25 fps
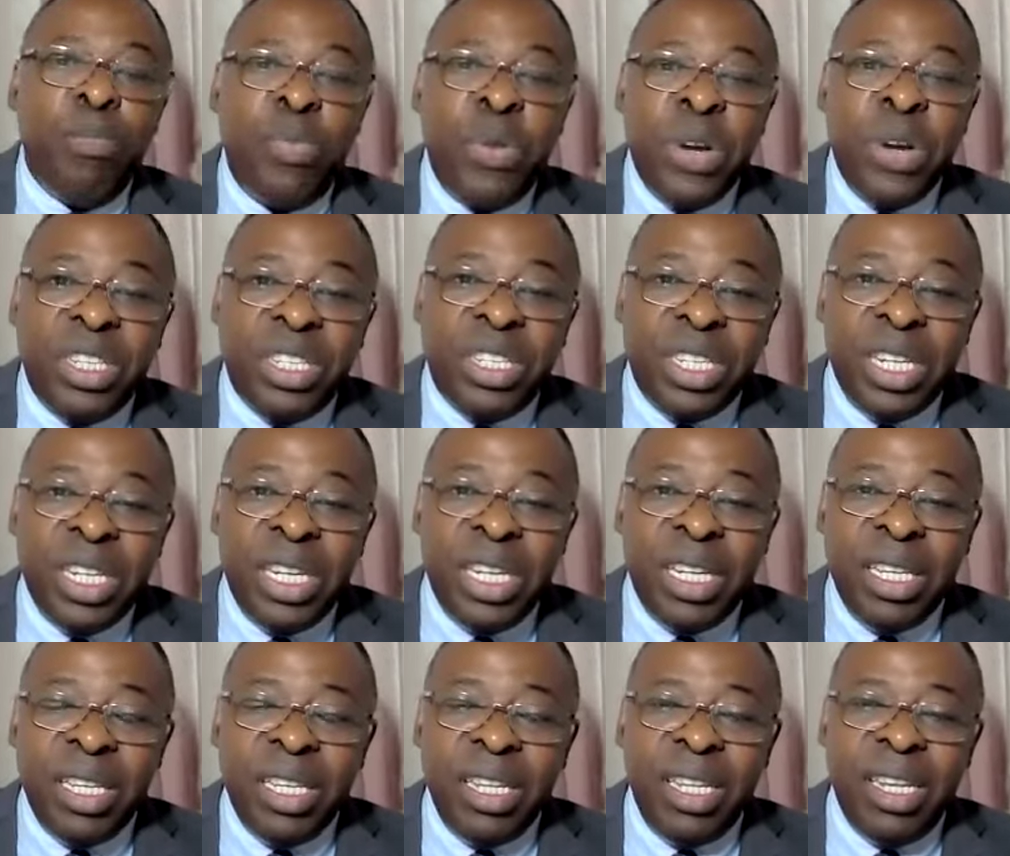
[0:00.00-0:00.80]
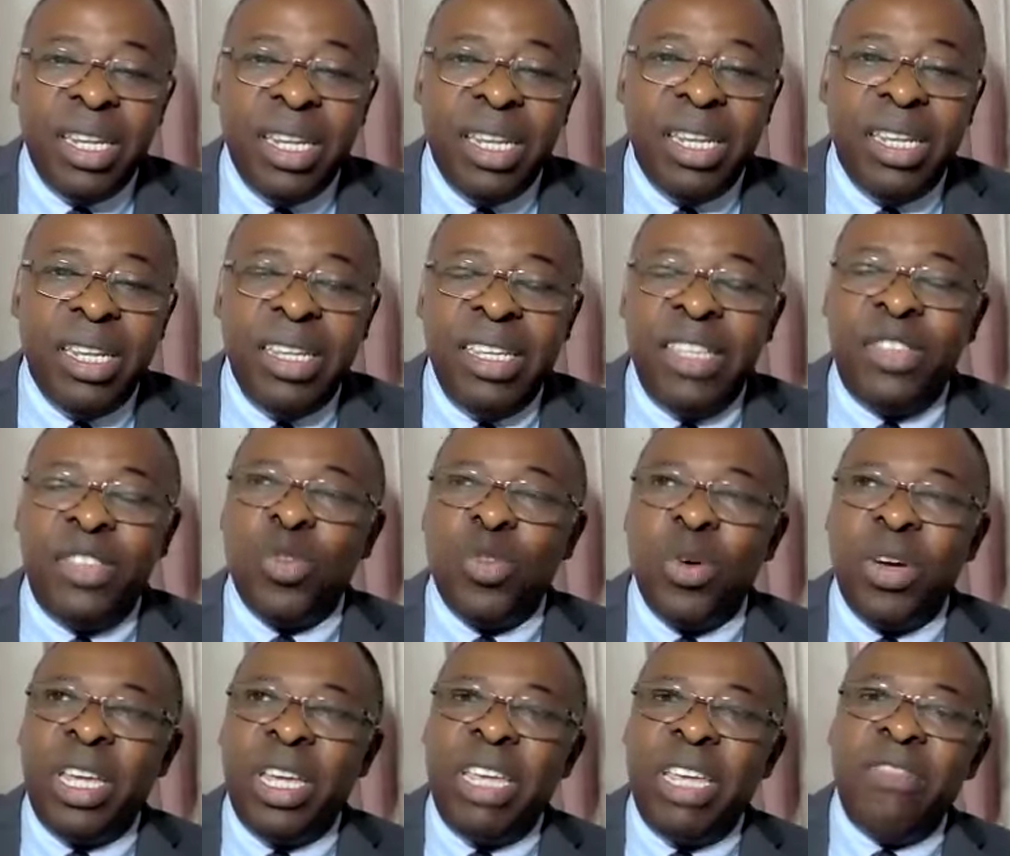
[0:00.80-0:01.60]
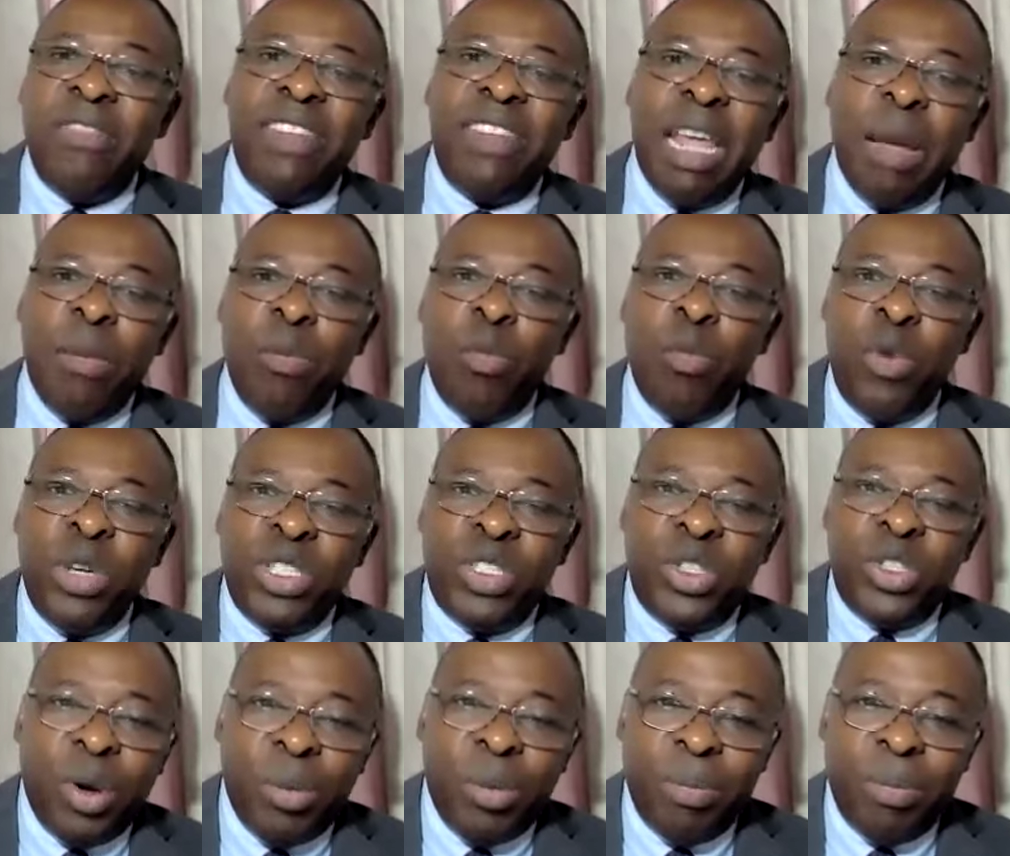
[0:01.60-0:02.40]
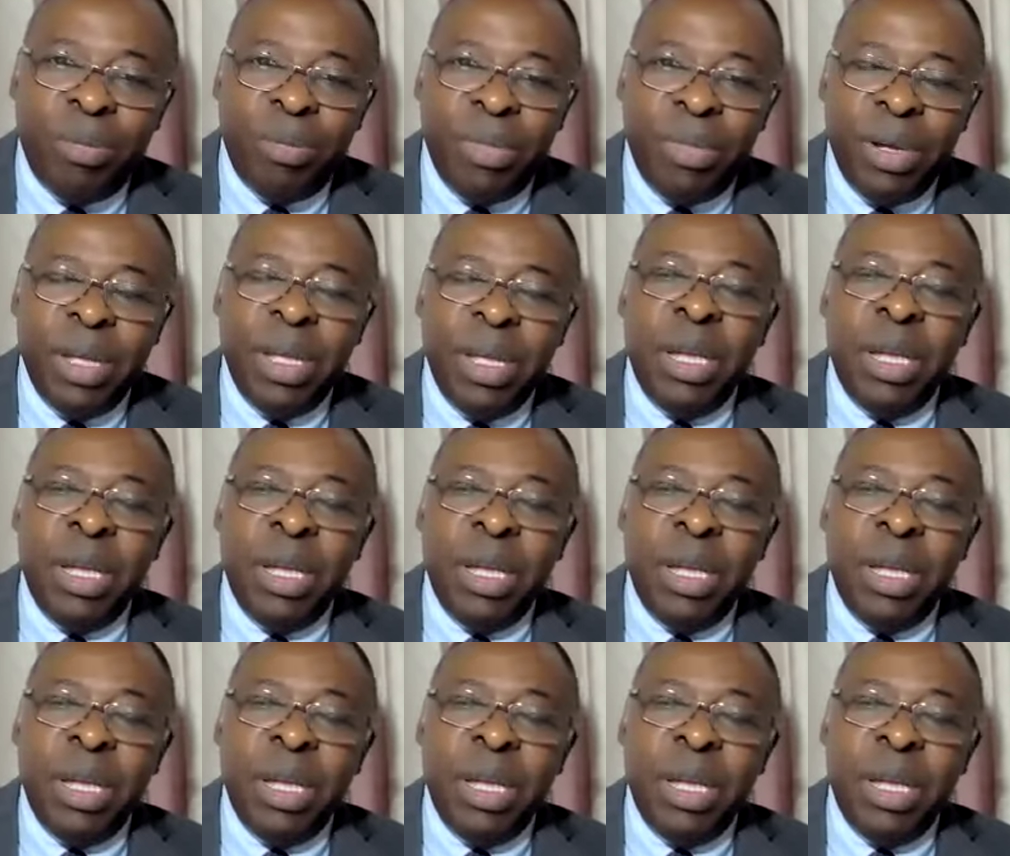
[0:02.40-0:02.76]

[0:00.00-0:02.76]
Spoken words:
Preaching is to give them wisdom.